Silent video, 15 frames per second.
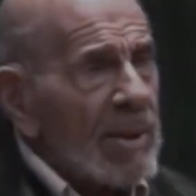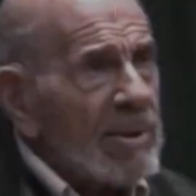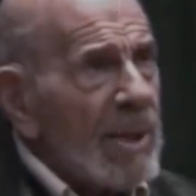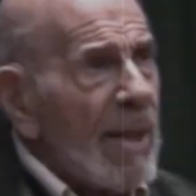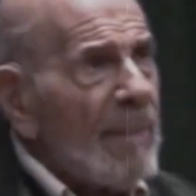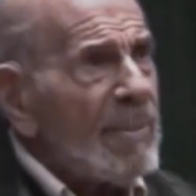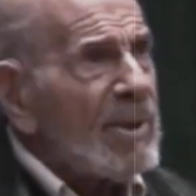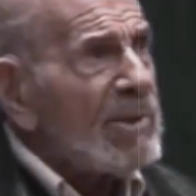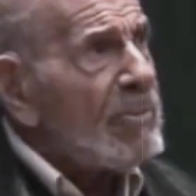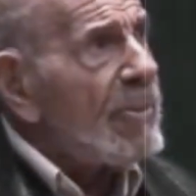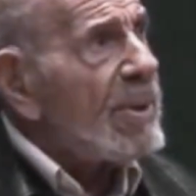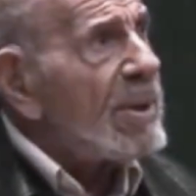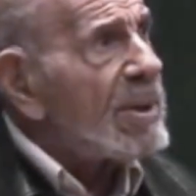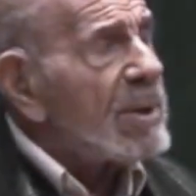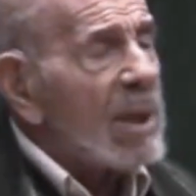Established
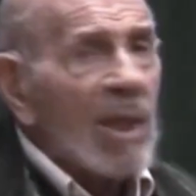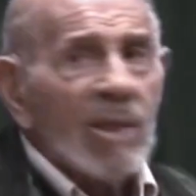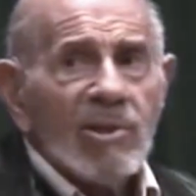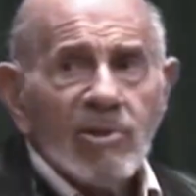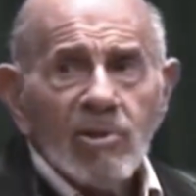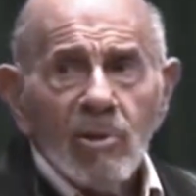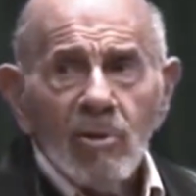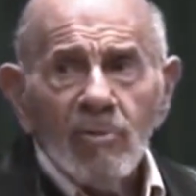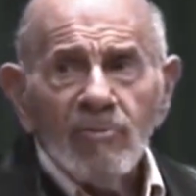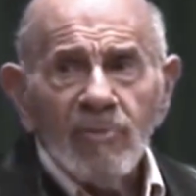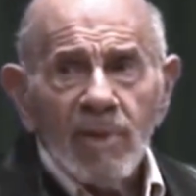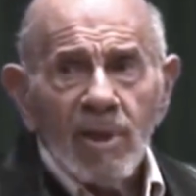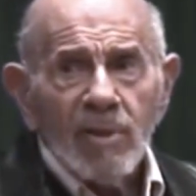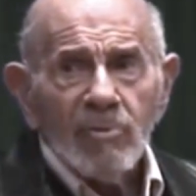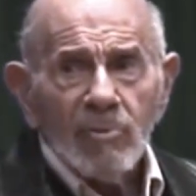means it serves
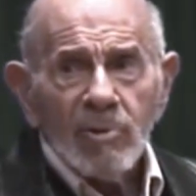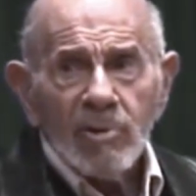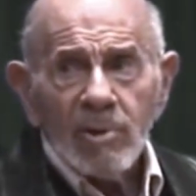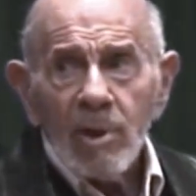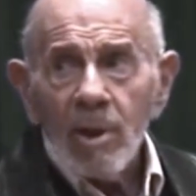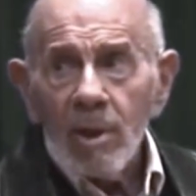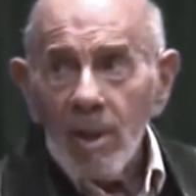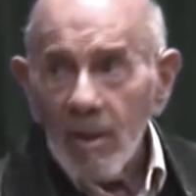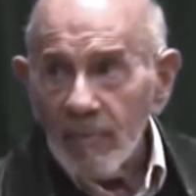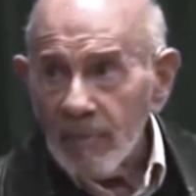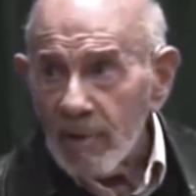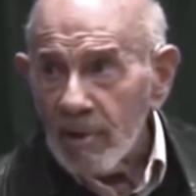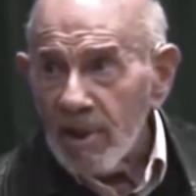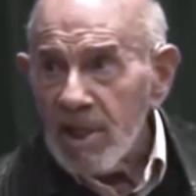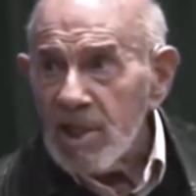the interest of
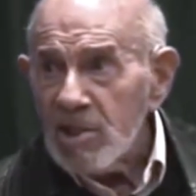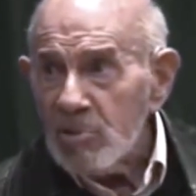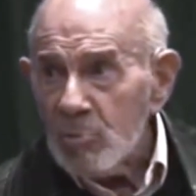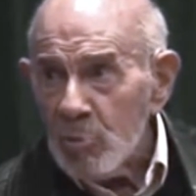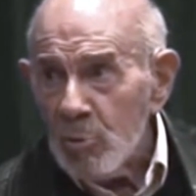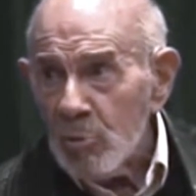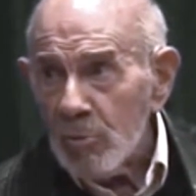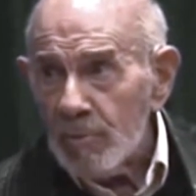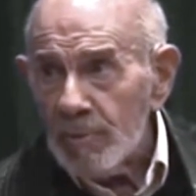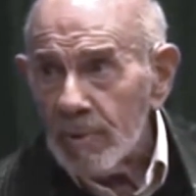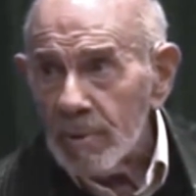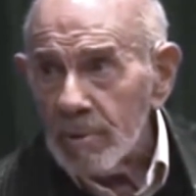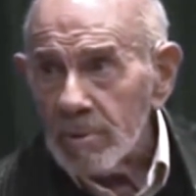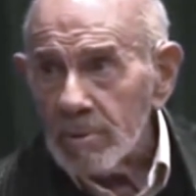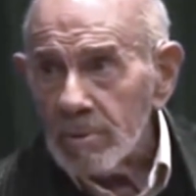the lead group,
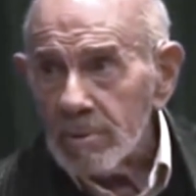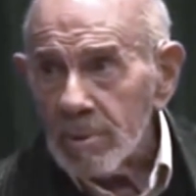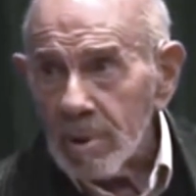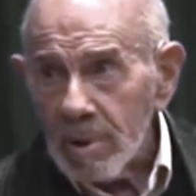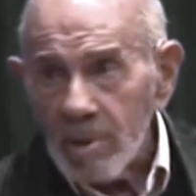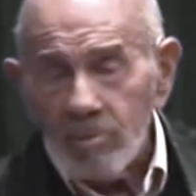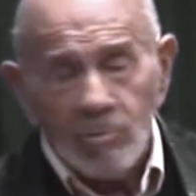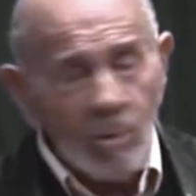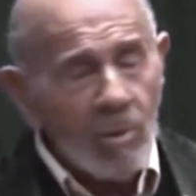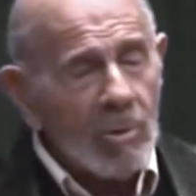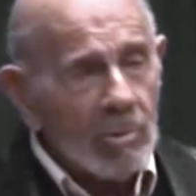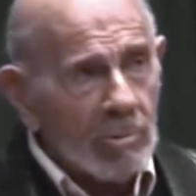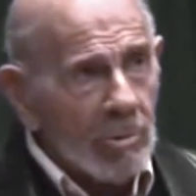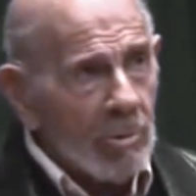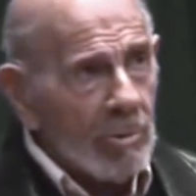the
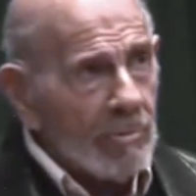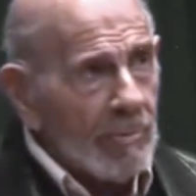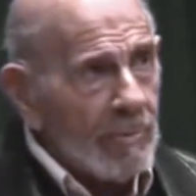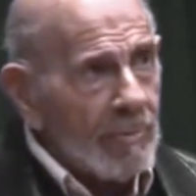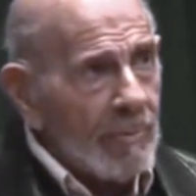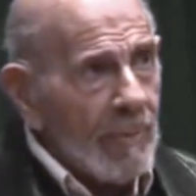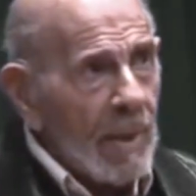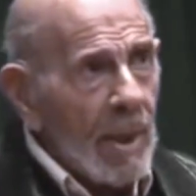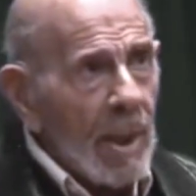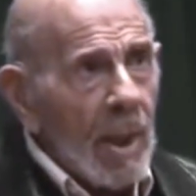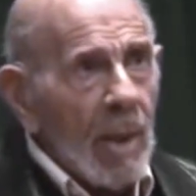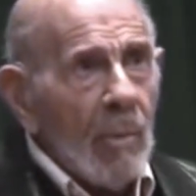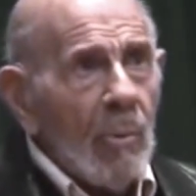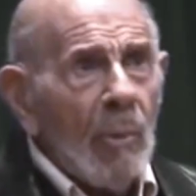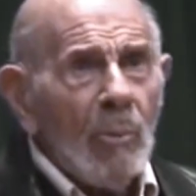control group.
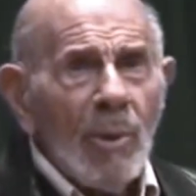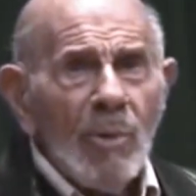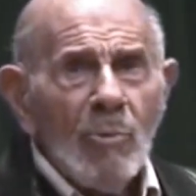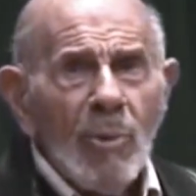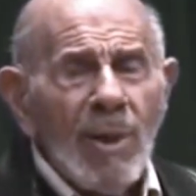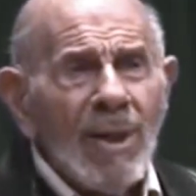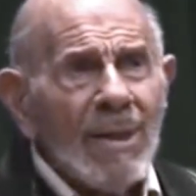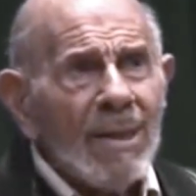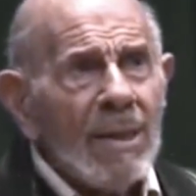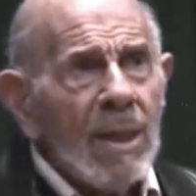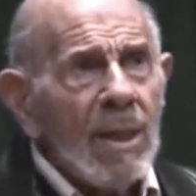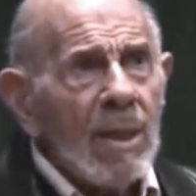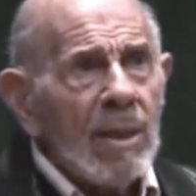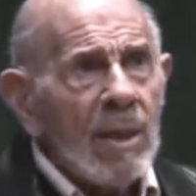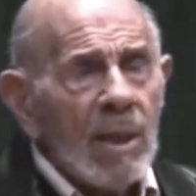What we really
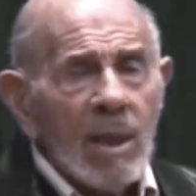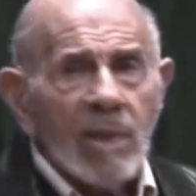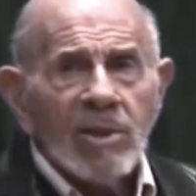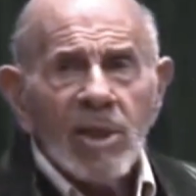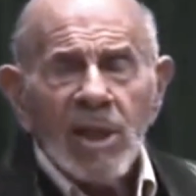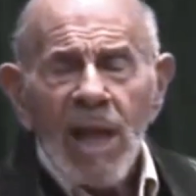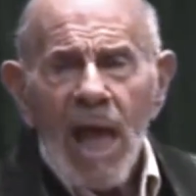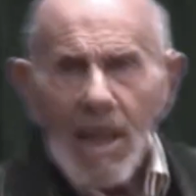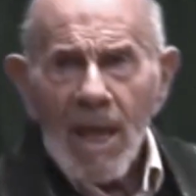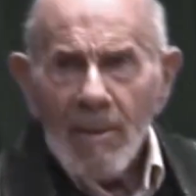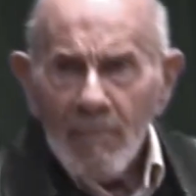need is an